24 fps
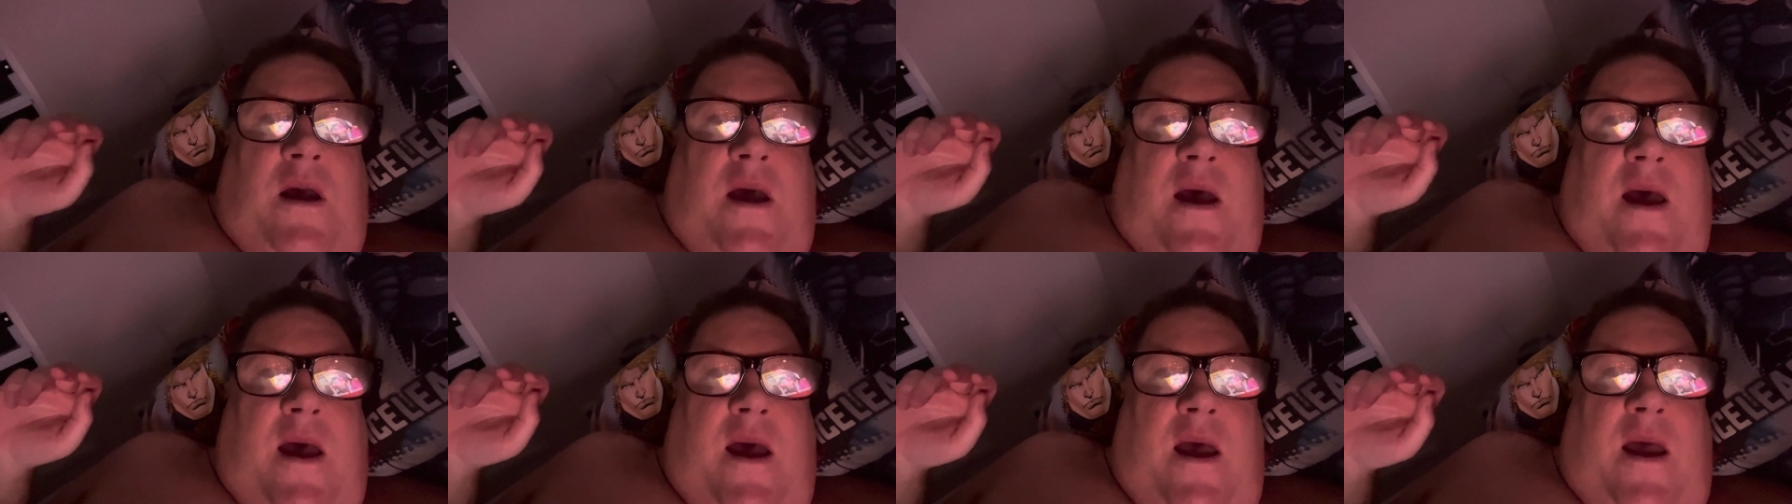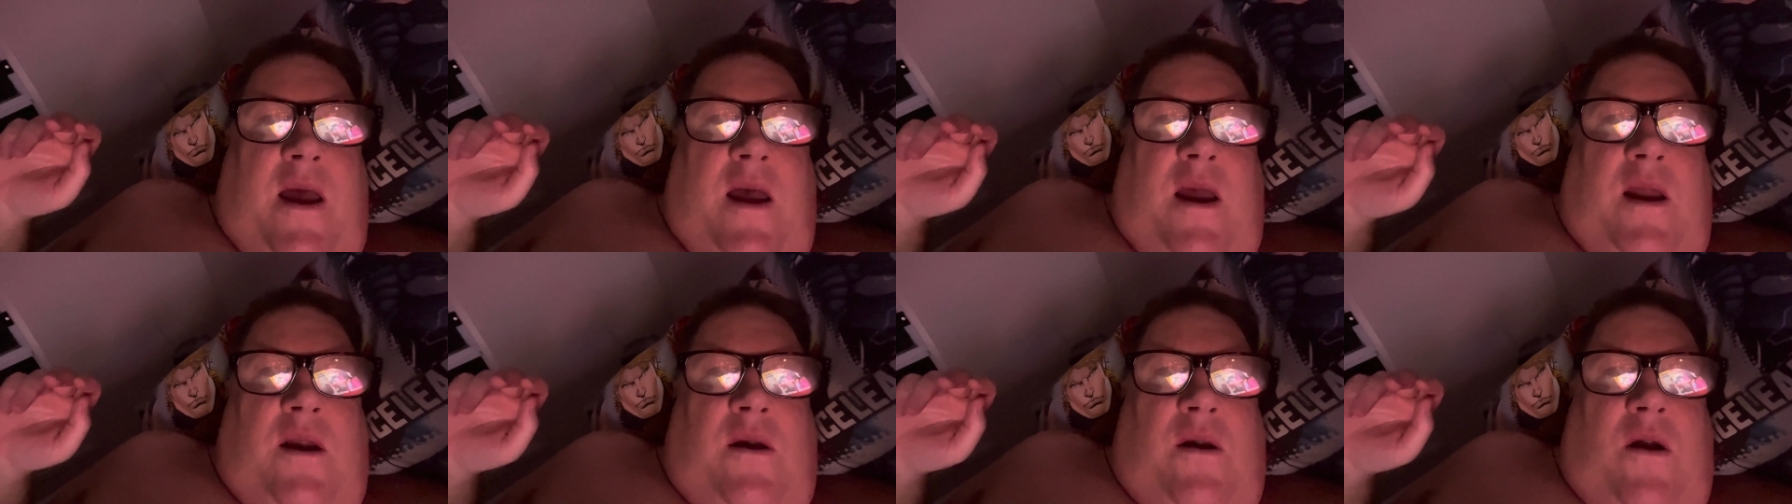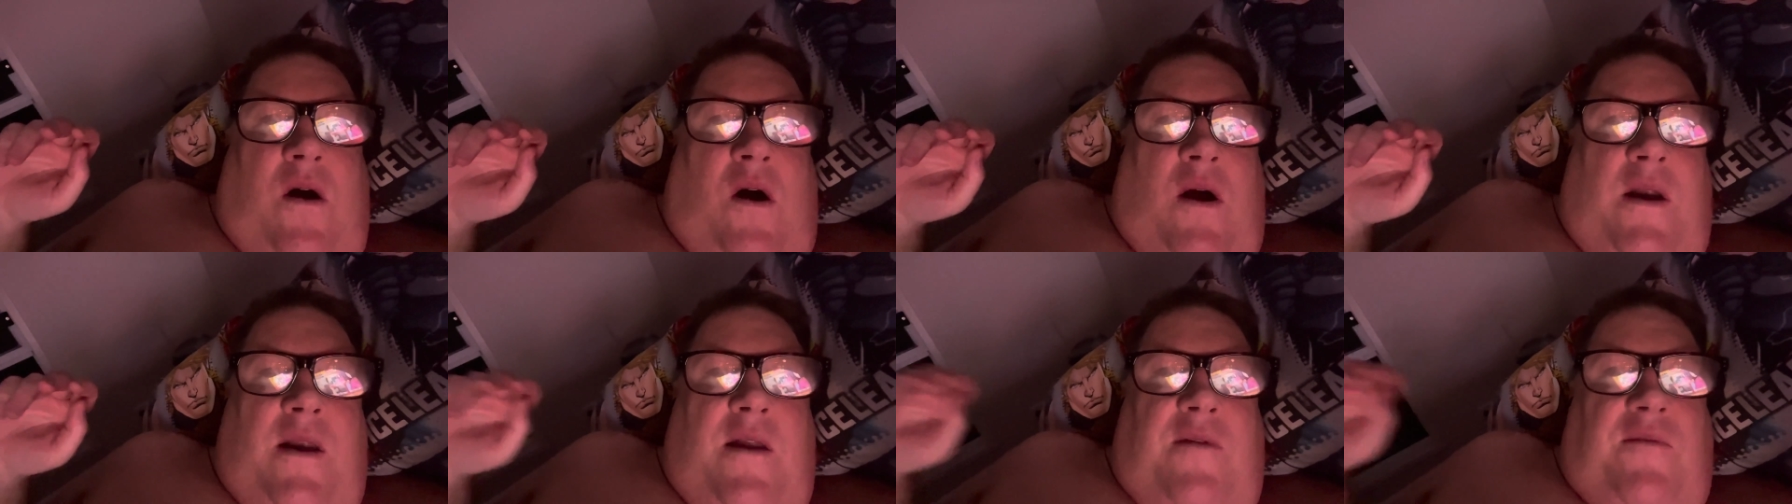And
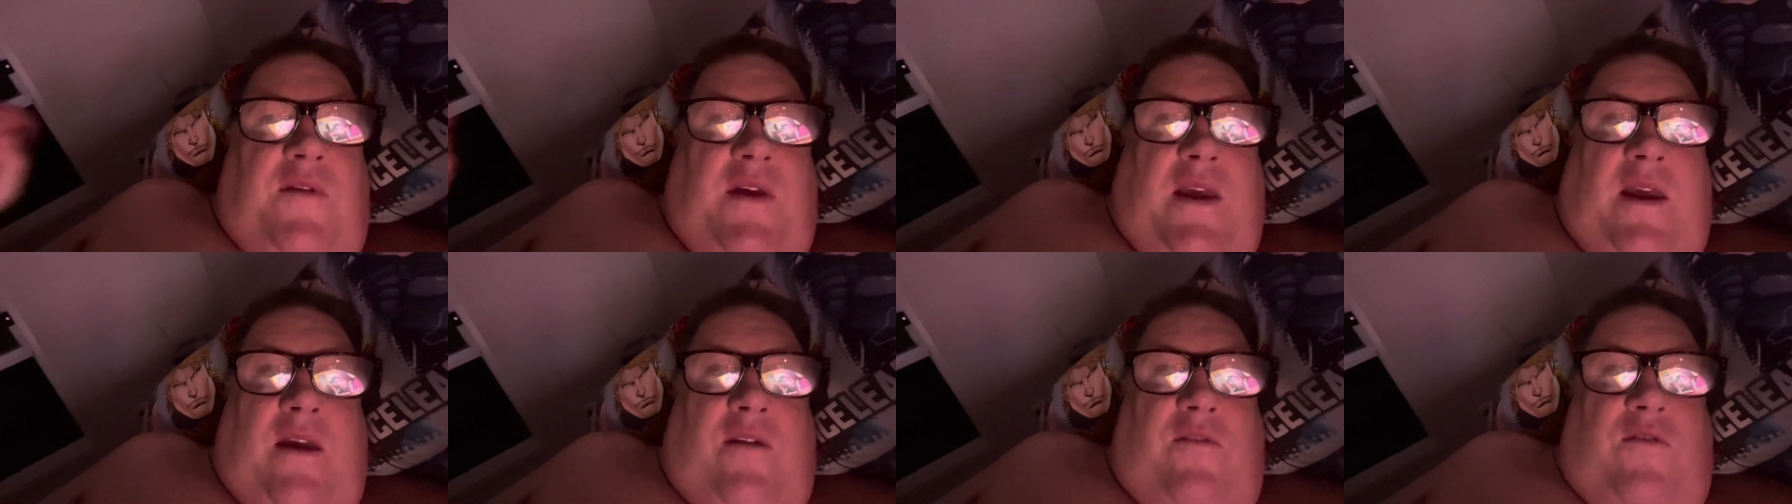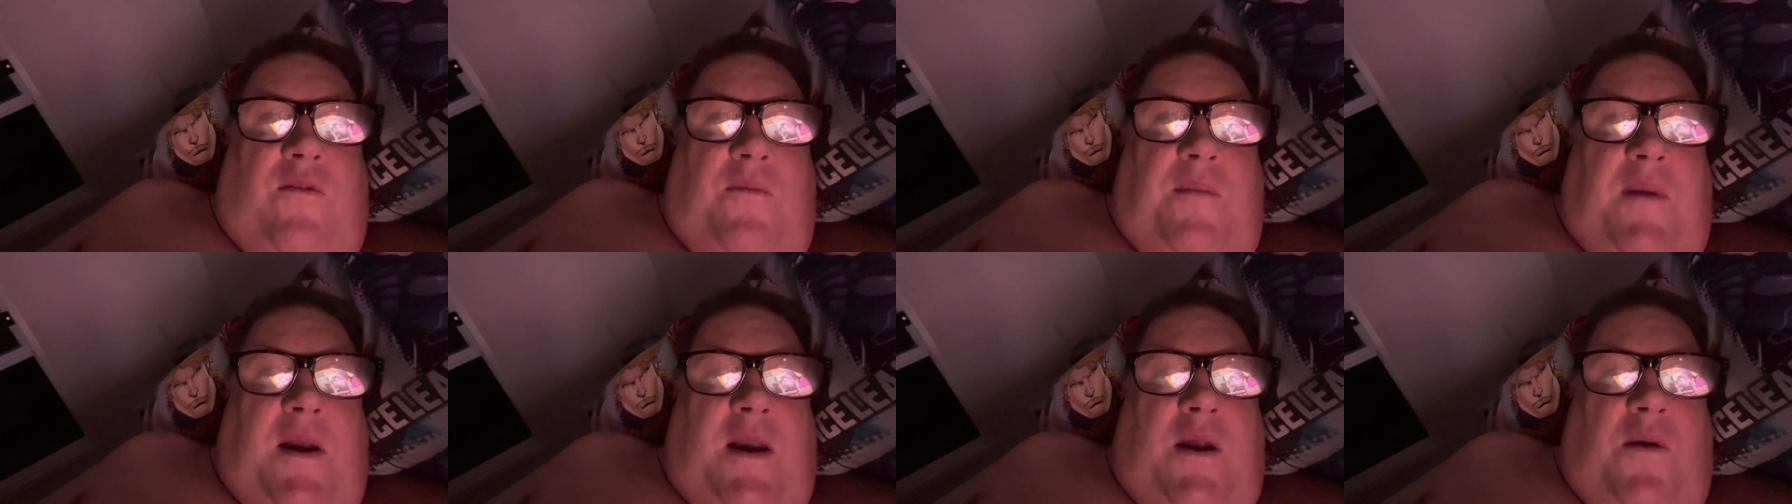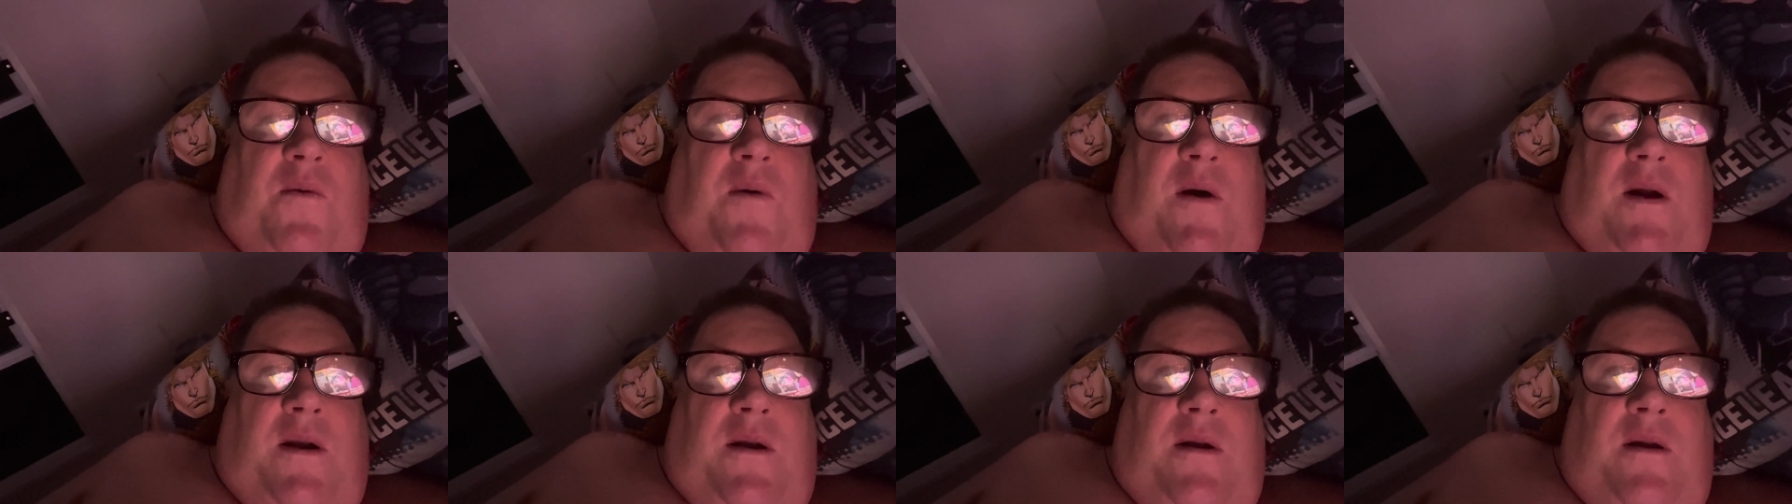I never hear from
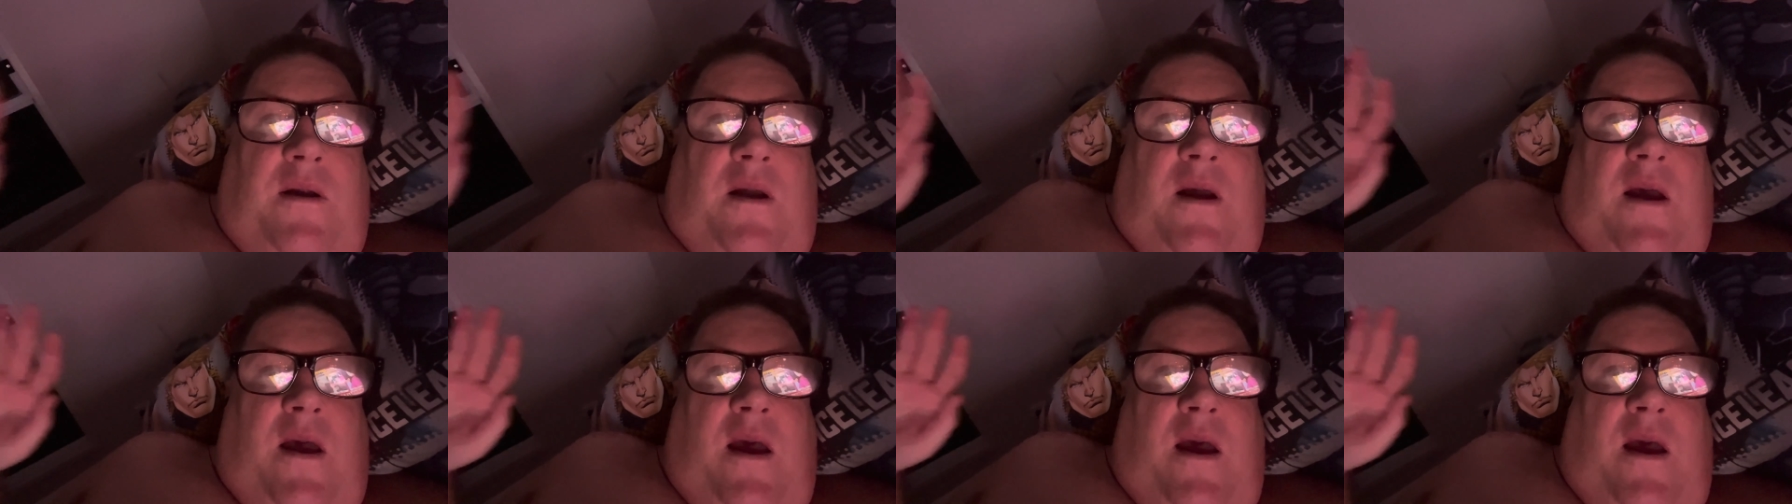anyone.